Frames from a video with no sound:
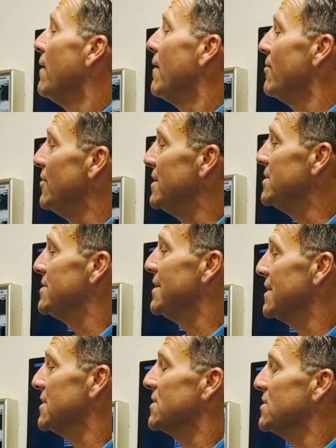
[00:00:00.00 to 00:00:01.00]
these
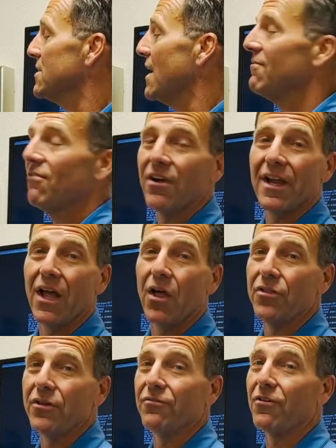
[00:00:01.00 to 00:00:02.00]
discs stay very
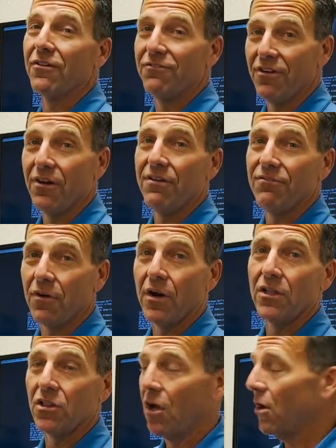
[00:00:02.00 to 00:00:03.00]
healthy for a very, very
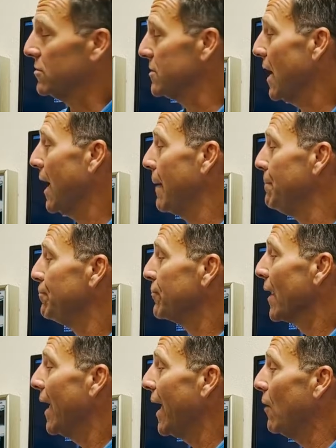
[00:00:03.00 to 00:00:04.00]
long time.
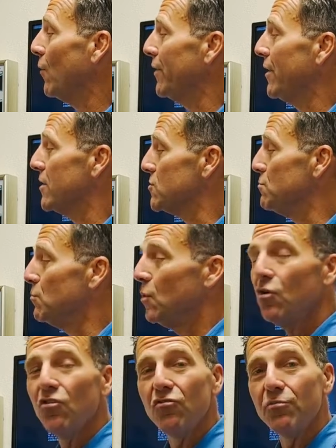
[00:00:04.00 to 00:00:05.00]
And when there's
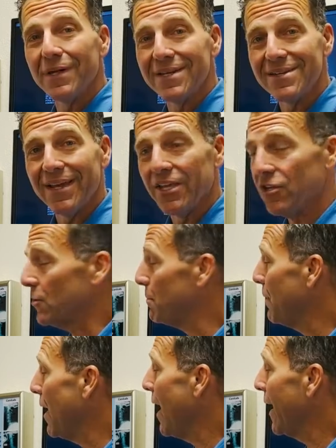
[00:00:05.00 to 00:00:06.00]
movement in your
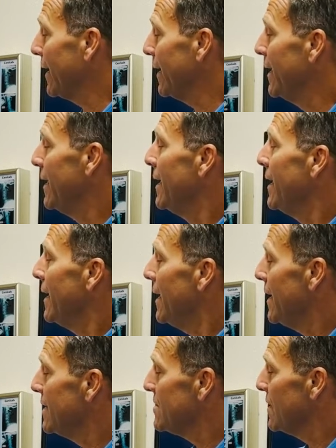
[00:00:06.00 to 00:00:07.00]
body,
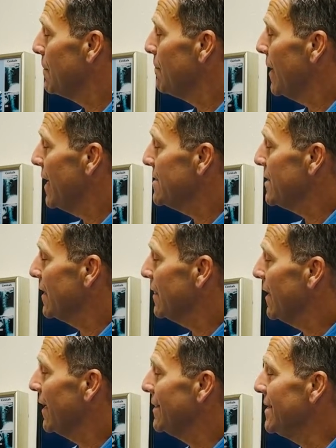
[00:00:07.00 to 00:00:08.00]
it's an amazing
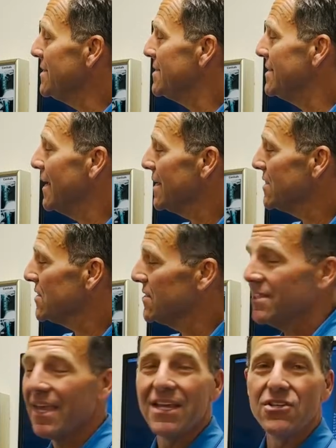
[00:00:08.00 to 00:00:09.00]
thing. These discs,
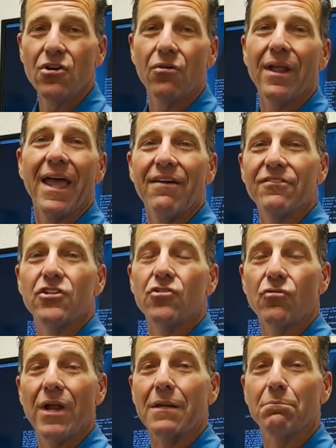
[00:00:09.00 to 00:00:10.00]
they don't have a
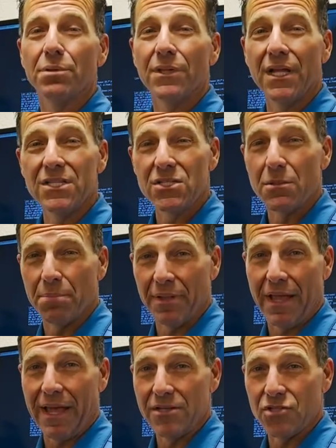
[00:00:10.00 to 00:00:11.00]
direct blood
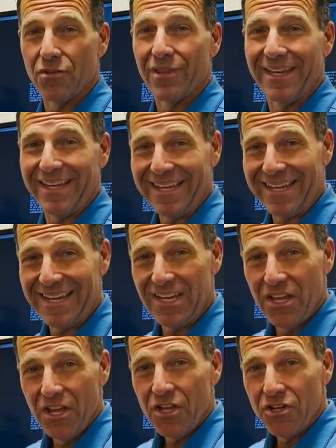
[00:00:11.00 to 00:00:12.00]
supply, so they
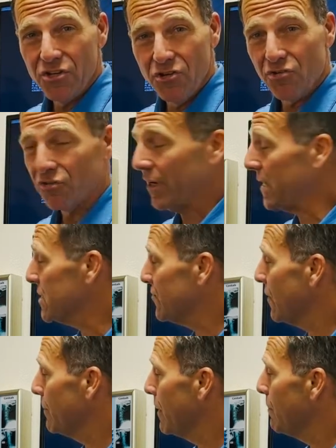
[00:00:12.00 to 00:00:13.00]
need nutrients
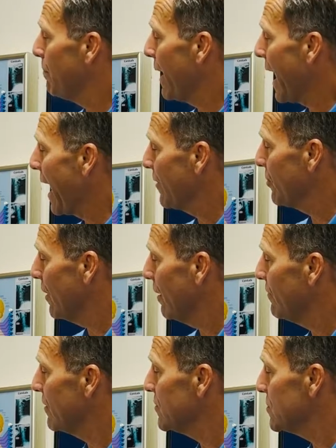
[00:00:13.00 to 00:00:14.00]
from the bath of
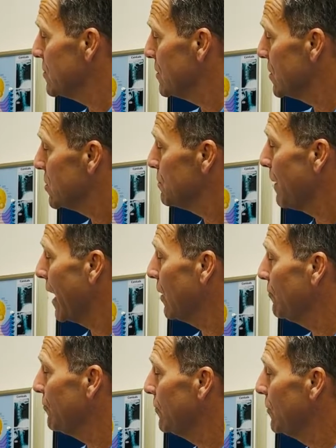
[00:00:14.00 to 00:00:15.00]
the spinal
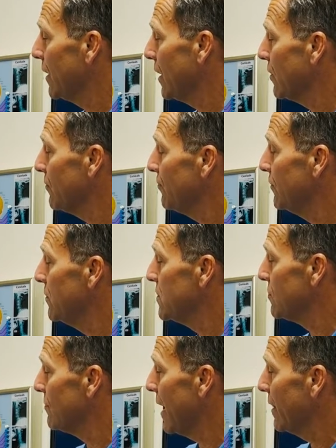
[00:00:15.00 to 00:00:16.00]
fluid and other fluids
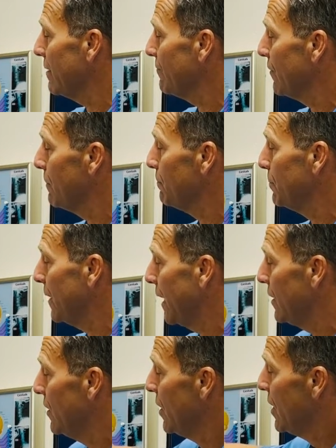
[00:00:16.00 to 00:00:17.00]
around them from
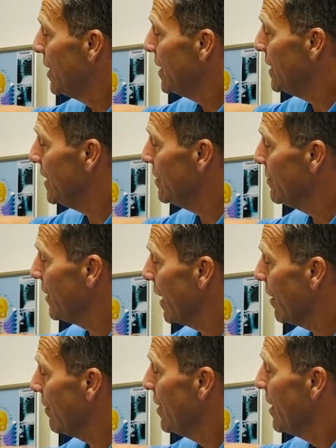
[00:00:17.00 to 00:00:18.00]
blood near
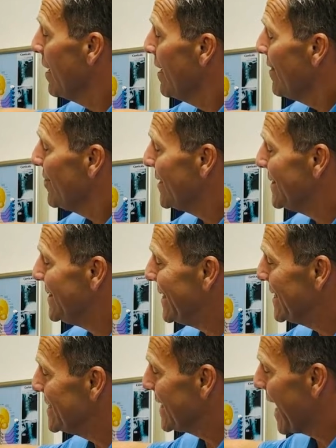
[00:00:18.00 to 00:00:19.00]
there. The
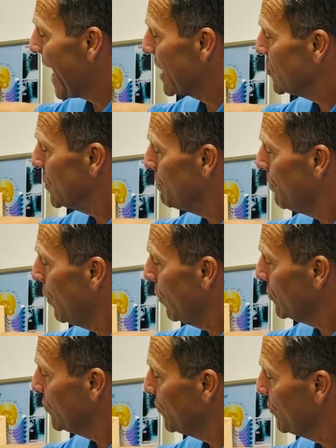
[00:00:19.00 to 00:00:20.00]
disc actually
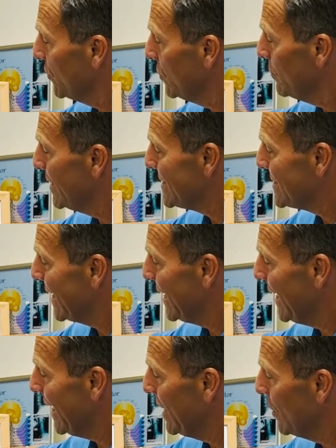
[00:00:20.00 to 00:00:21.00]
pulls fluids
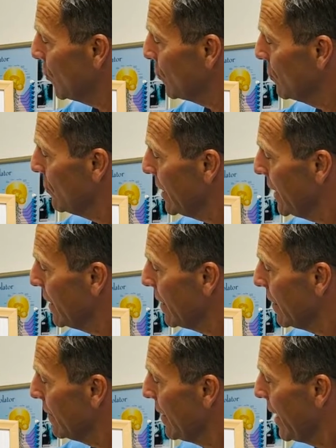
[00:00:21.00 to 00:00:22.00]
in through
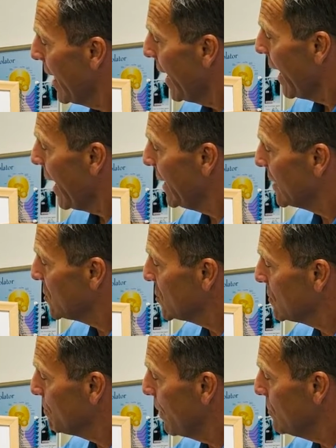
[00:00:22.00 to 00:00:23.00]
here, and it's
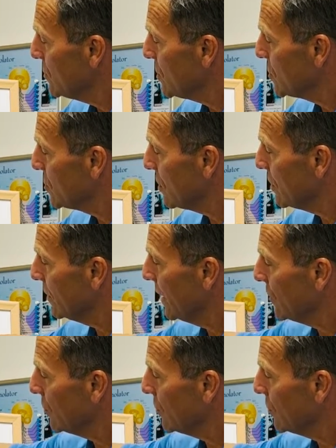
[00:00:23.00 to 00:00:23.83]
supposed to circulate